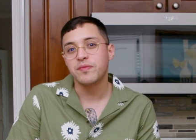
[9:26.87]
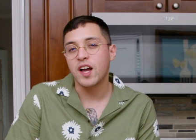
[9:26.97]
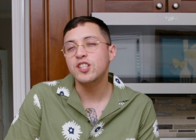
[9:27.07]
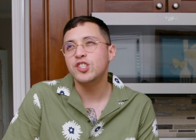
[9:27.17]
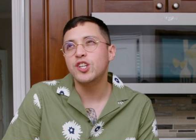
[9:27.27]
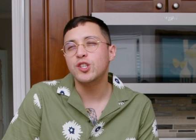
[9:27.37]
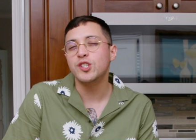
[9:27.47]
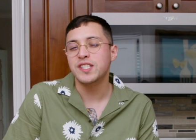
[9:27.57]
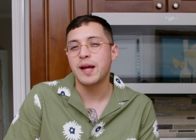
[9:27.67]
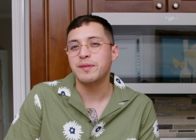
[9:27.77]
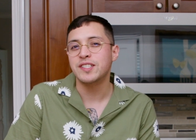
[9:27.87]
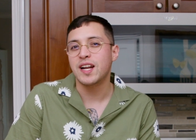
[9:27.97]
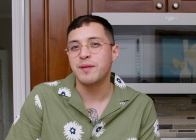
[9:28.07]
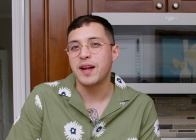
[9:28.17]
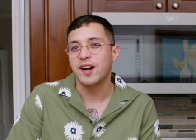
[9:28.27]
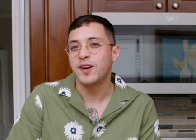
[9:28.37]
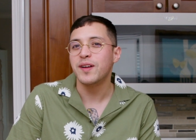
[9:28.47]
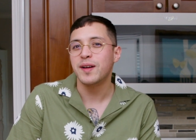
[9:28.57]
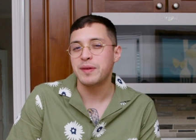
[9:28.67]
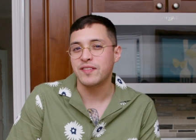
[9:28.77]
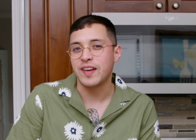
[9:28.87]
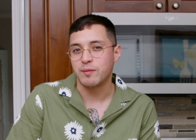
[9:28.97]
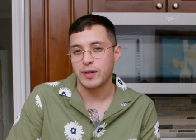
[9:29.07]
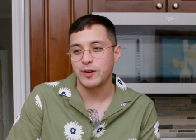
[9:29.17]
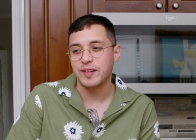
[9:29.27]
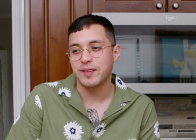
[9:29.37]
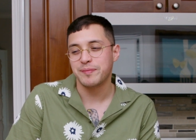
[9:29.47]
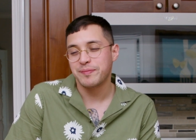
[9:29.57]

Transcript: I should also establish that I'm not a big fan of brownies.